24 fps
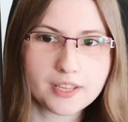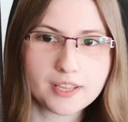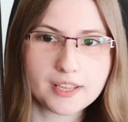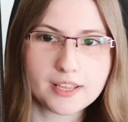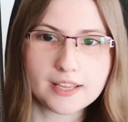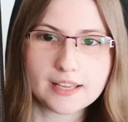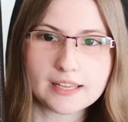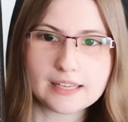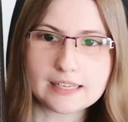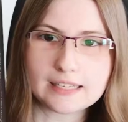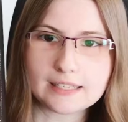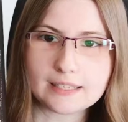
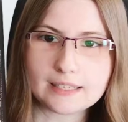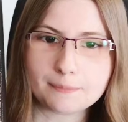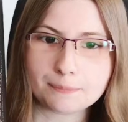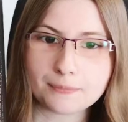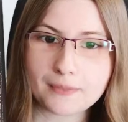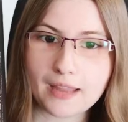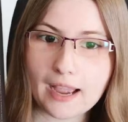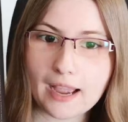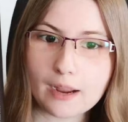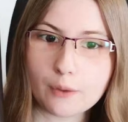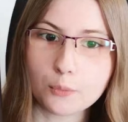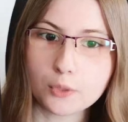
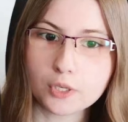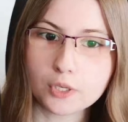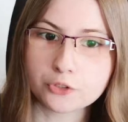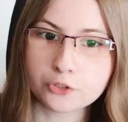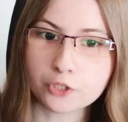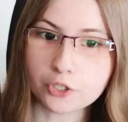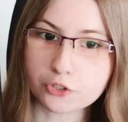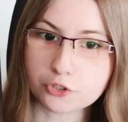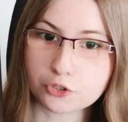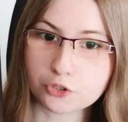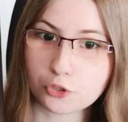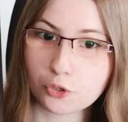I will
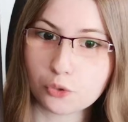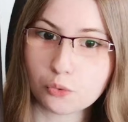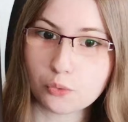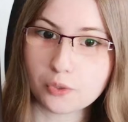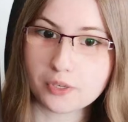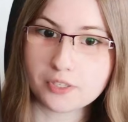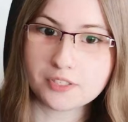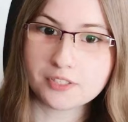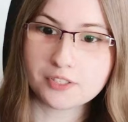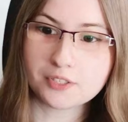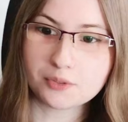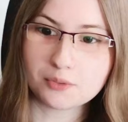not go
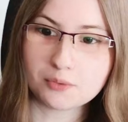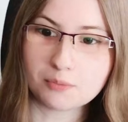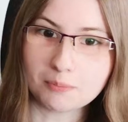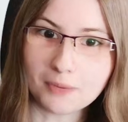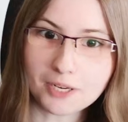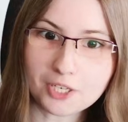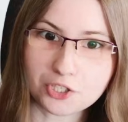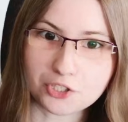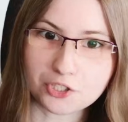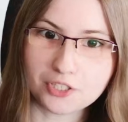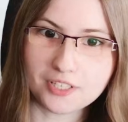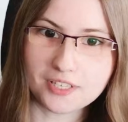into much
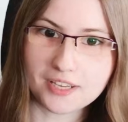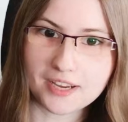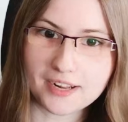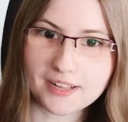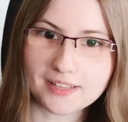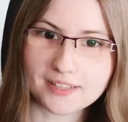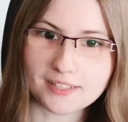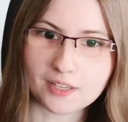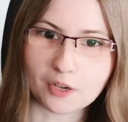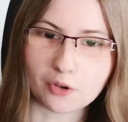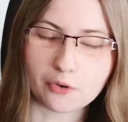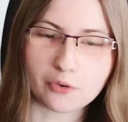details
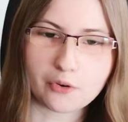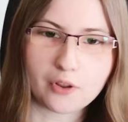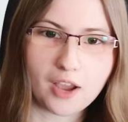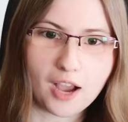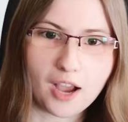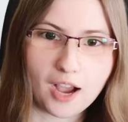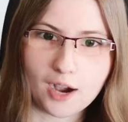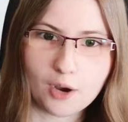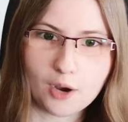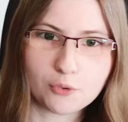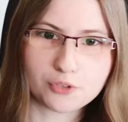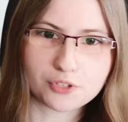on
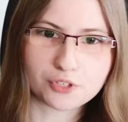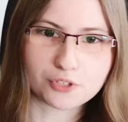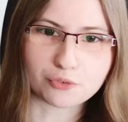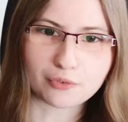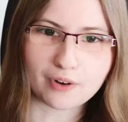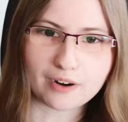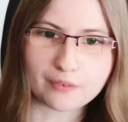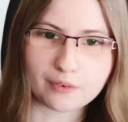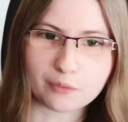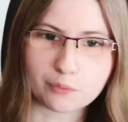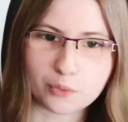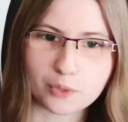how this
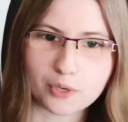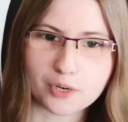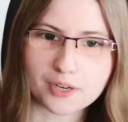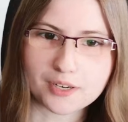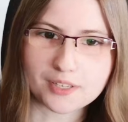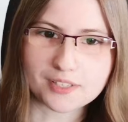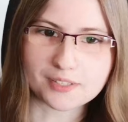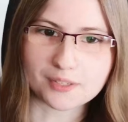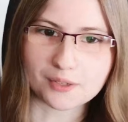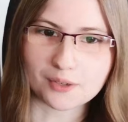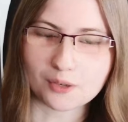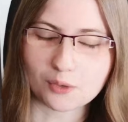driver works
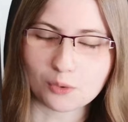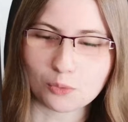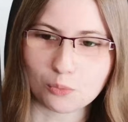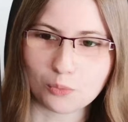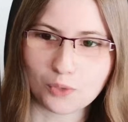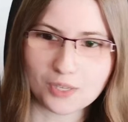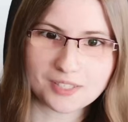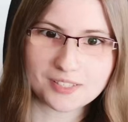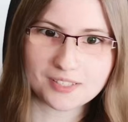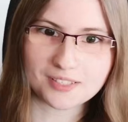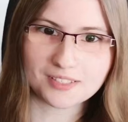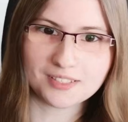or
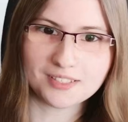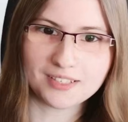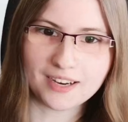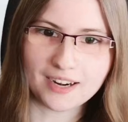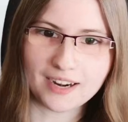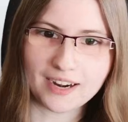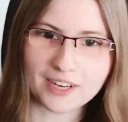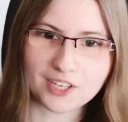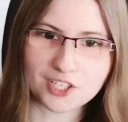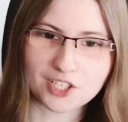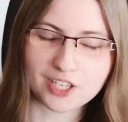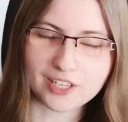what's in there
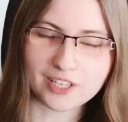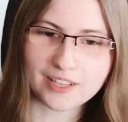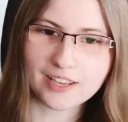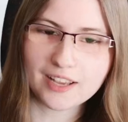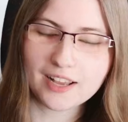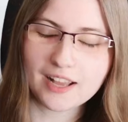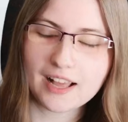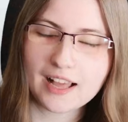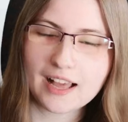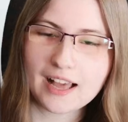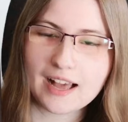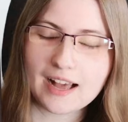actually.
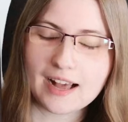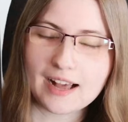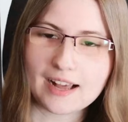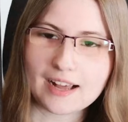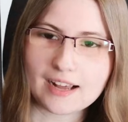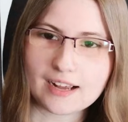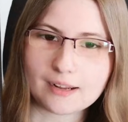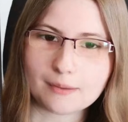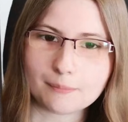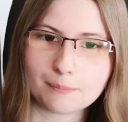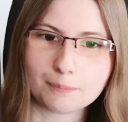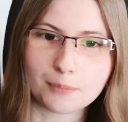
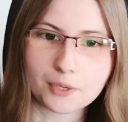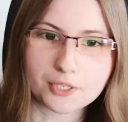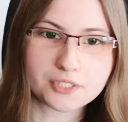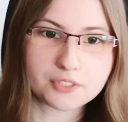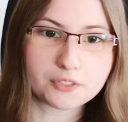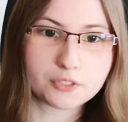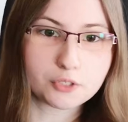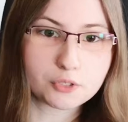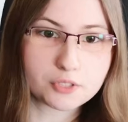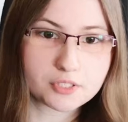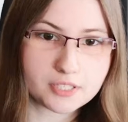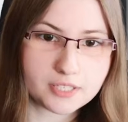But you
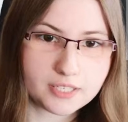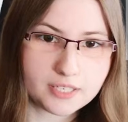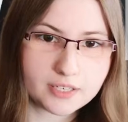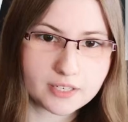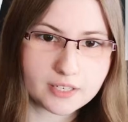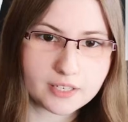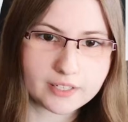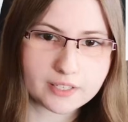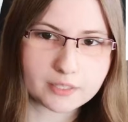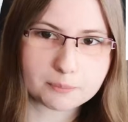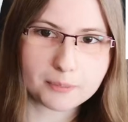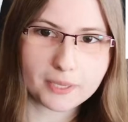see here a
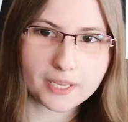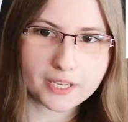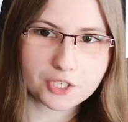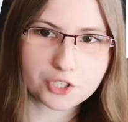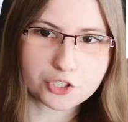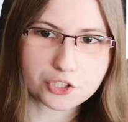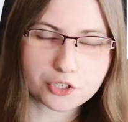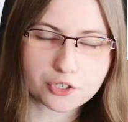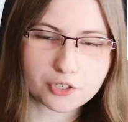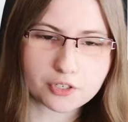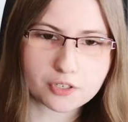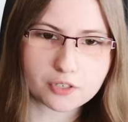little
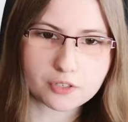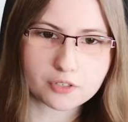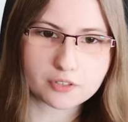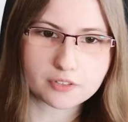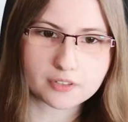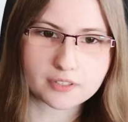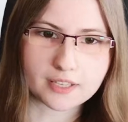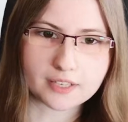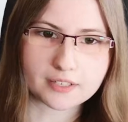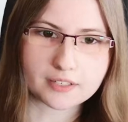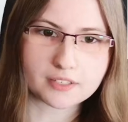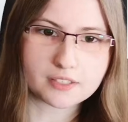picture
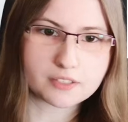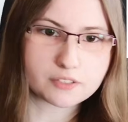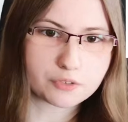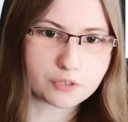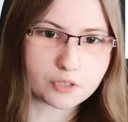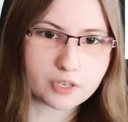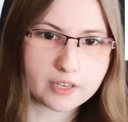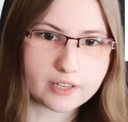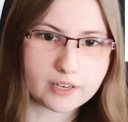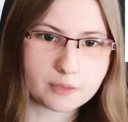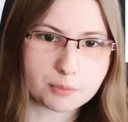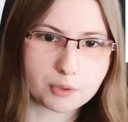that gives you a
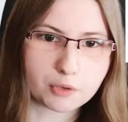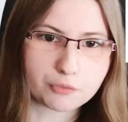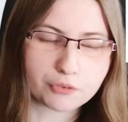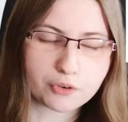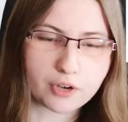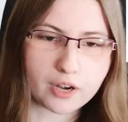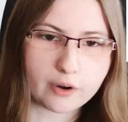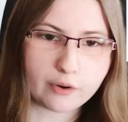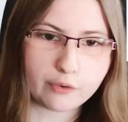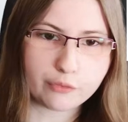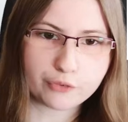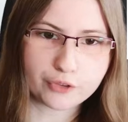little bit of
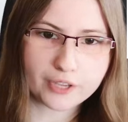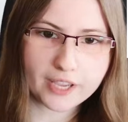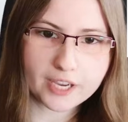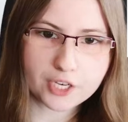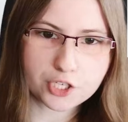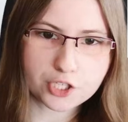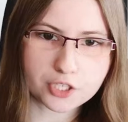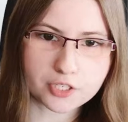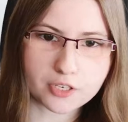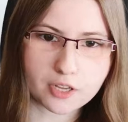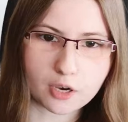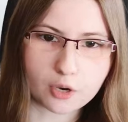
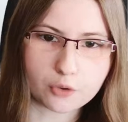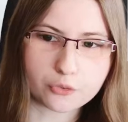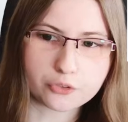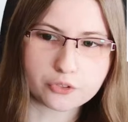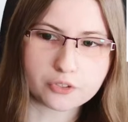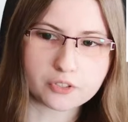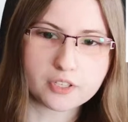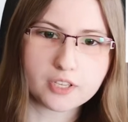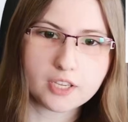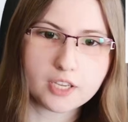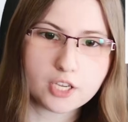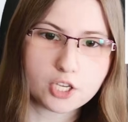clarification how the
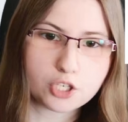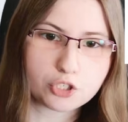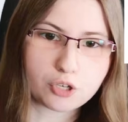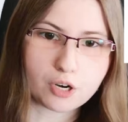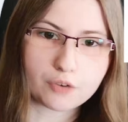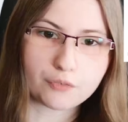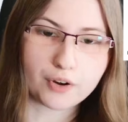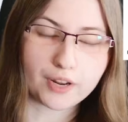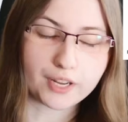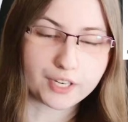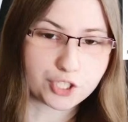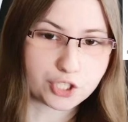driver
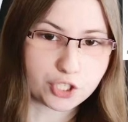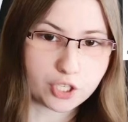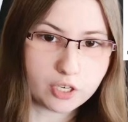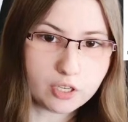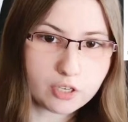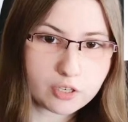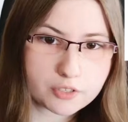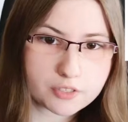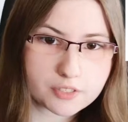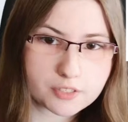actually looks.